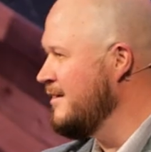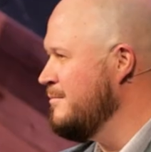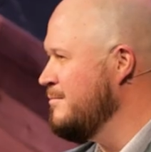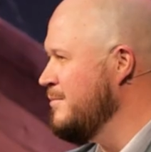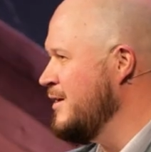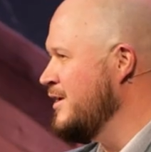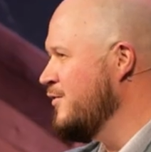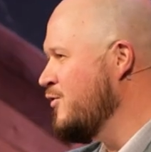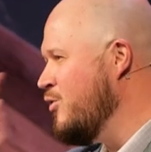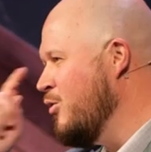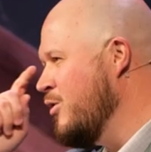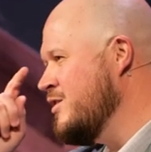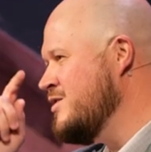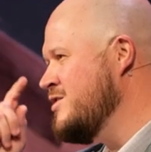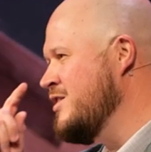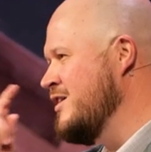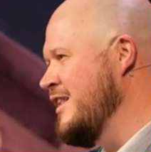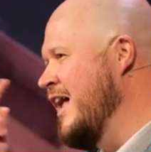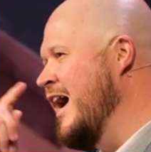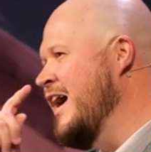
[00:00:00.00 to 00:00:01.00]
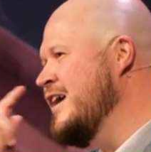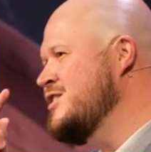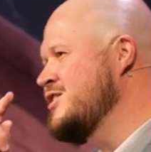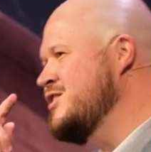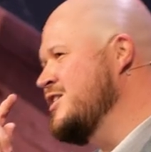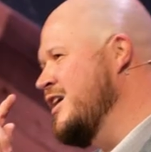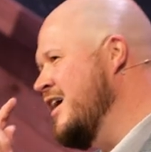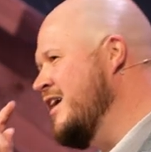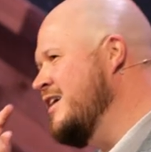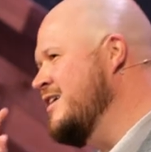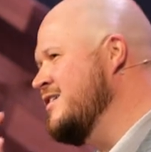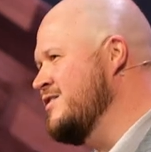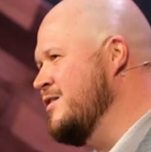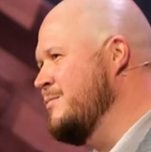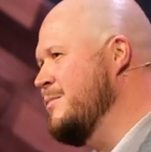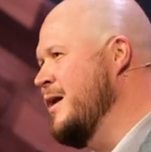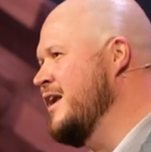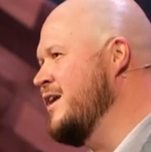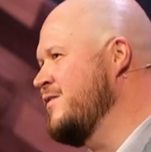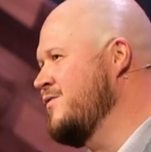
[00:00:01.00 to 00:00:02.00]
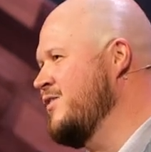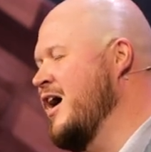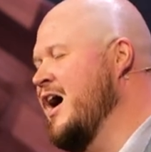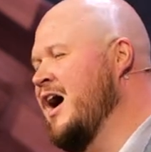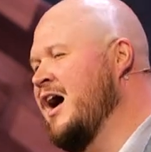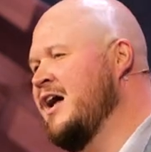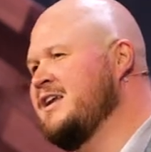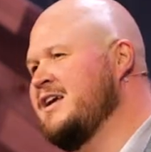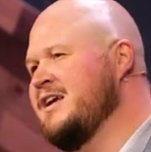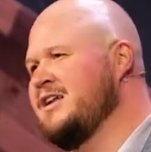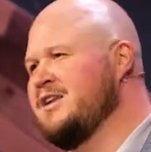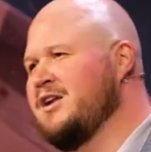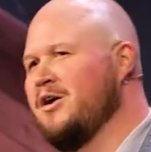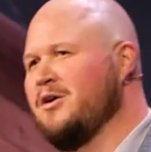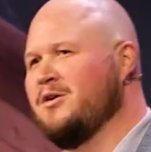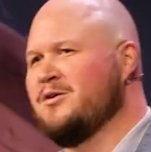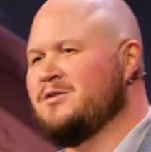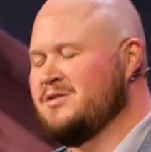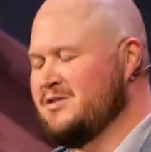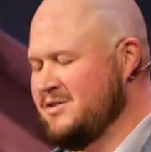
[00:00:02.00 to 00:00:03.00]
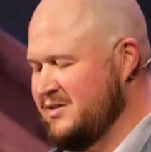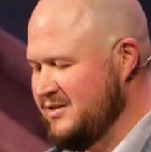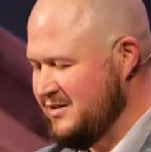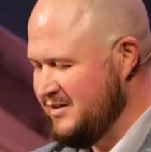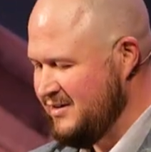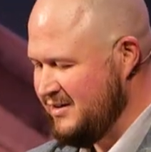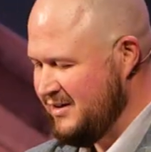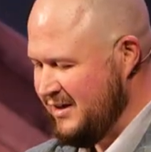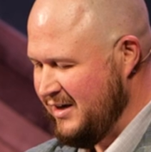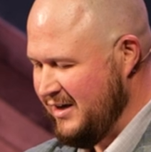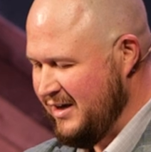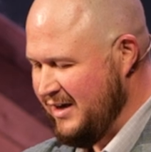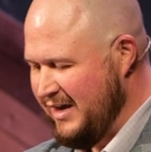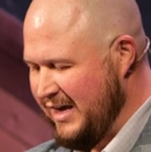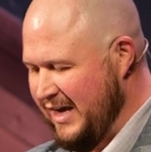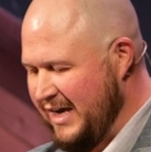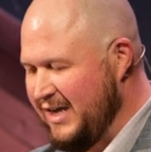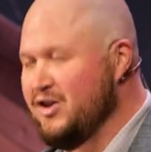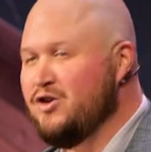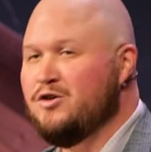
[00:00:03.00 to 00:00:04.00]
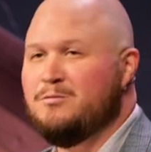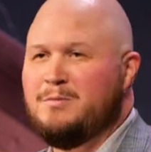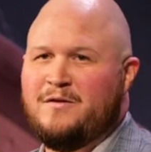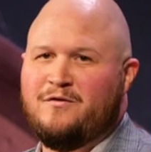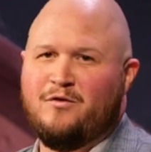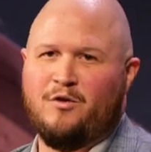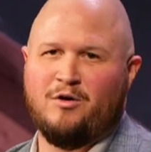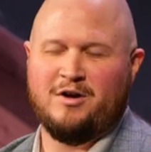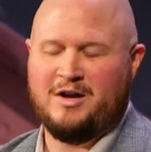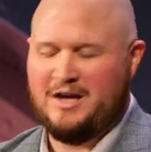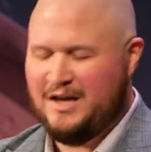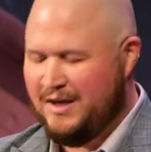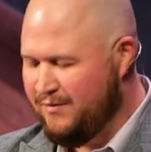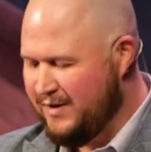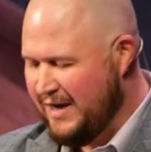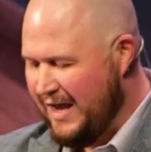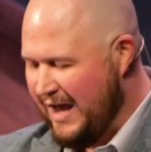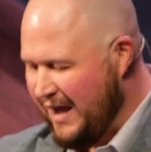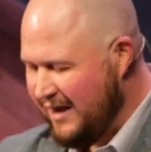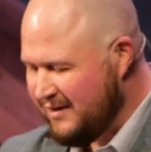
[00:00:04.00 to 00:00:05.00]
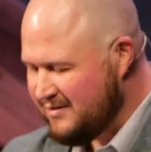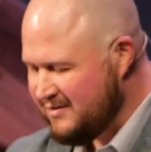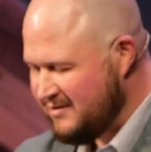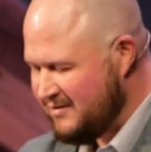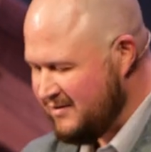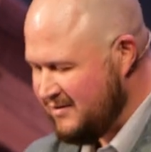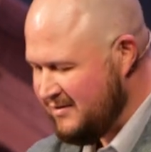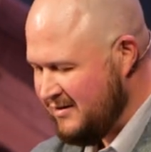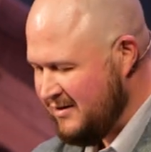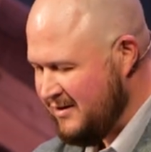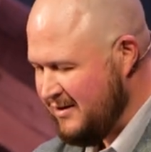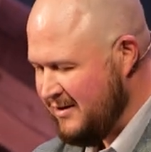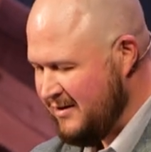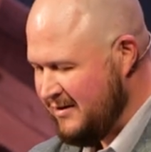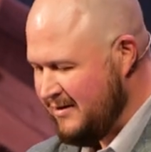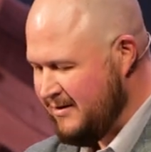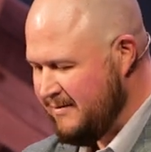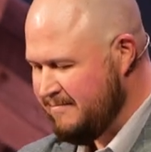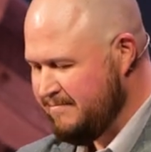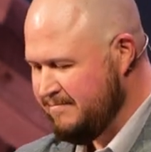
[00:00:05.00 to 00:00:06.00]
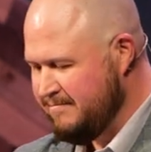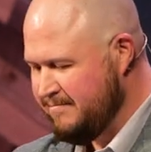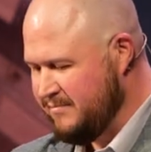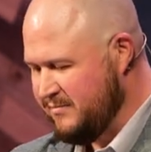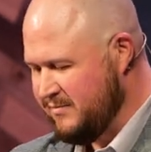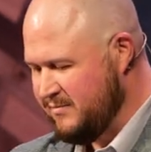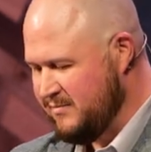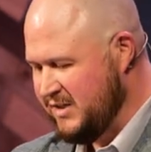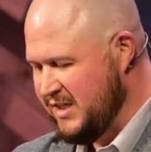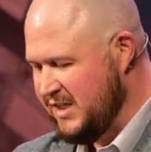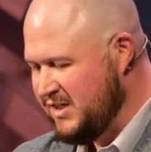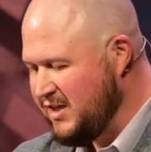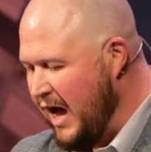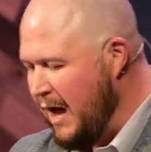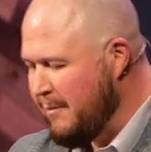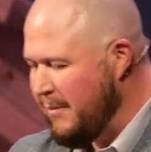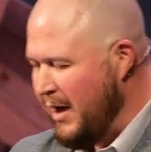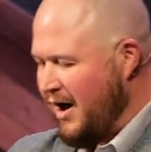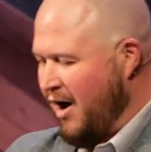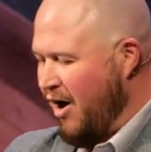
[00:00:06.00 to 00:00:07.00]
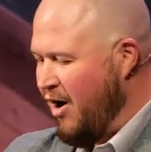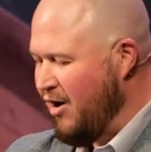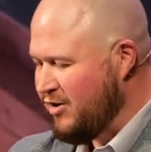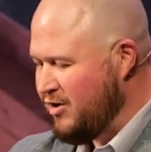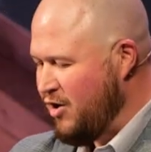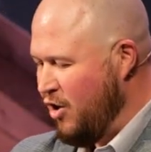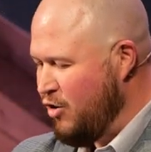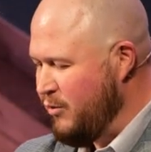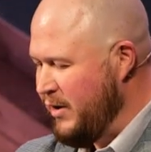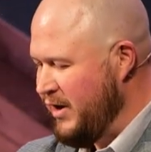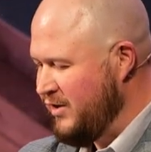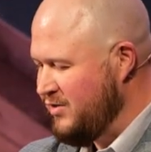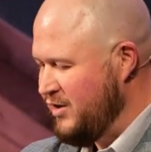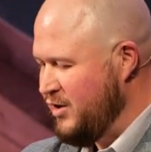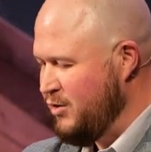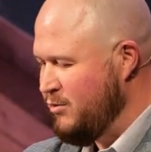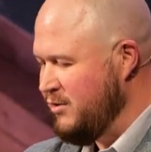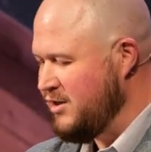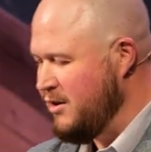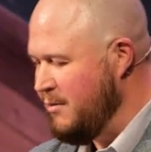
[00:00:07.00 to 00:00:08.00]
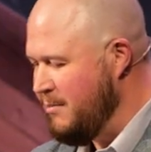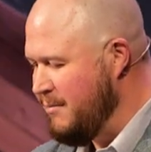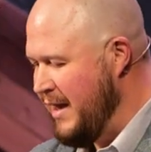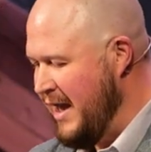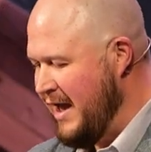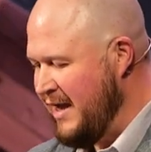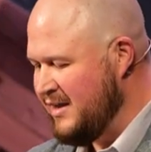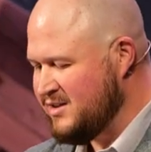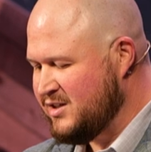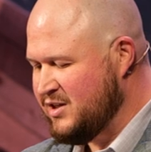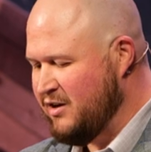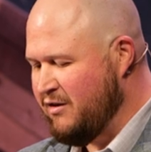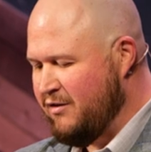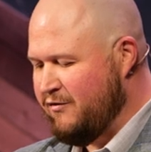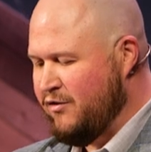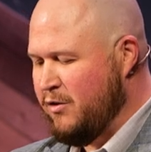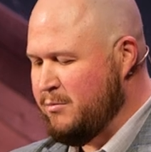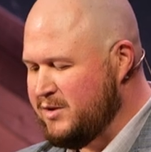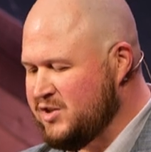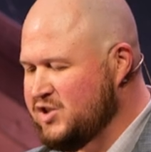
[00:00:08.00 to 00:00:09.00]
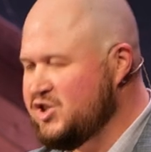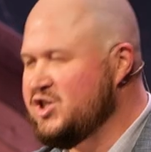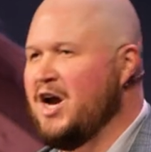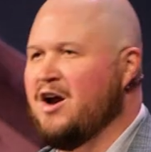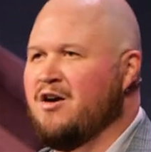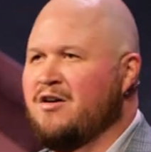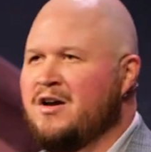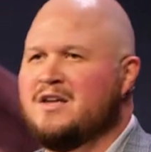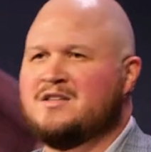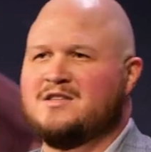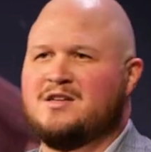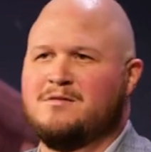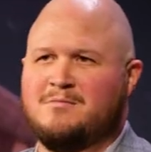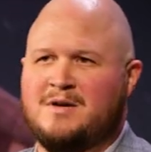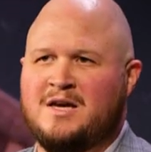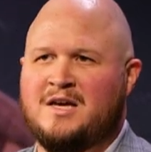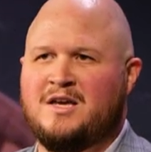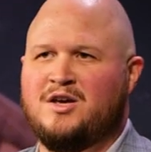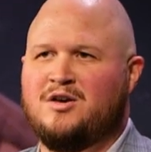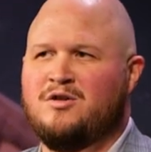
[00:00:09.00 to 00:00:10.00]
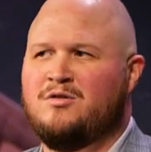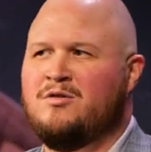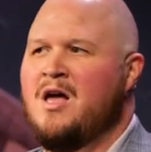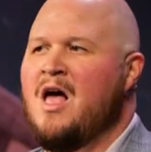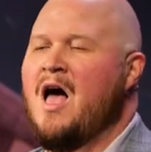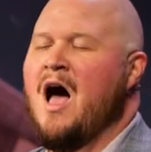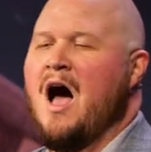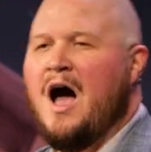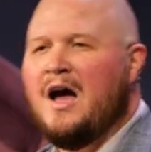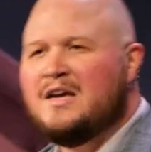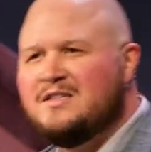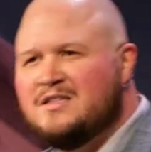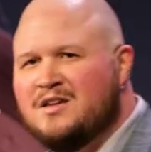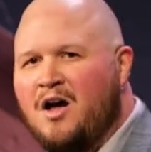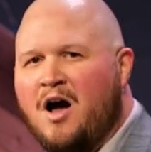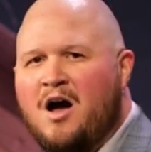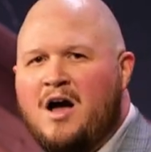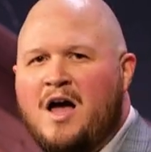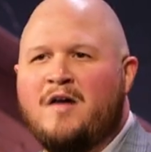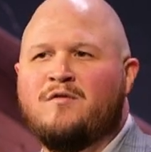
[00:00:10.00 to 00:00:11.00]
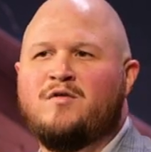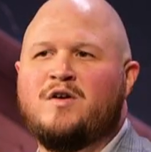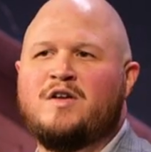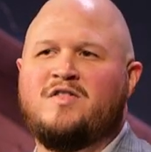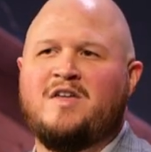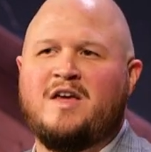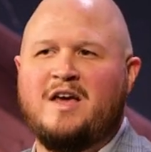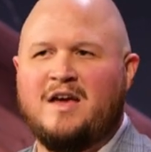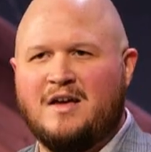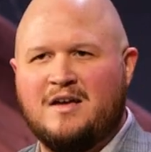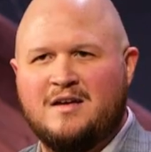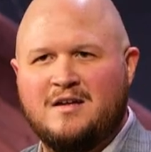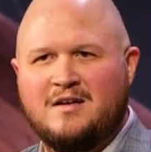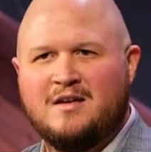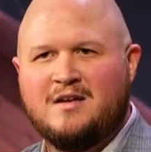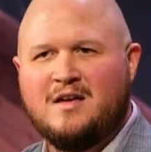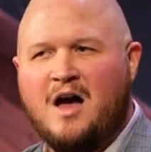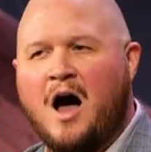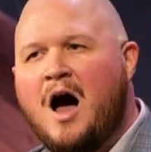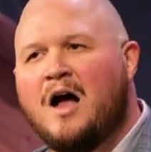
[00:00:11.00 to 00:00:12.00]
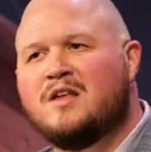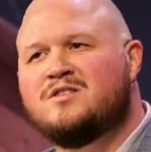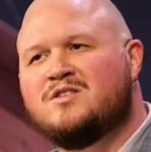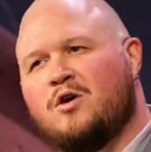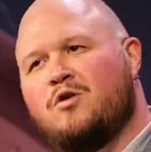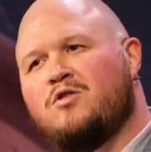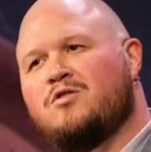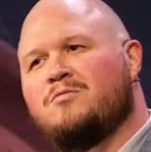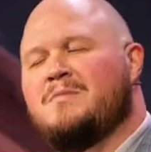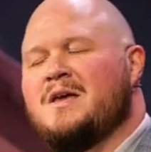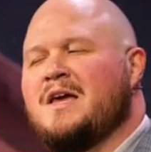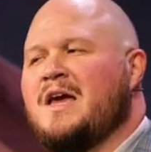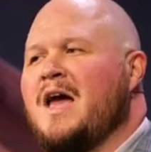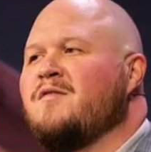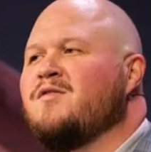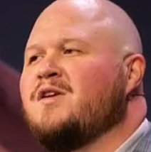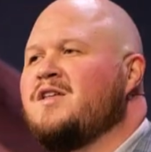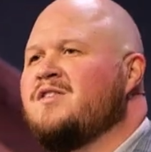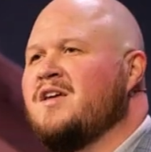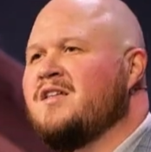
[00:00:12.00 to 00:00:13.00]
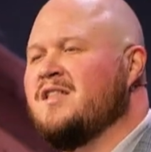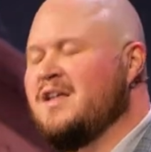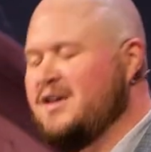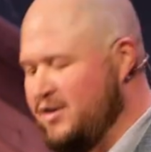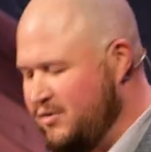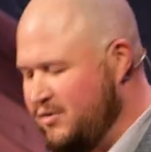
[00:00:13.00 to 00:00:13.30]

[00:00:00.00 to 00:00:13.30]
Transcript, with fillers: but of course, Elisha is a man of God. He knows. He knew before he even asked. Did not my heart go with you when the man turned from his chariot to meet you? I saw everything. God told me everything that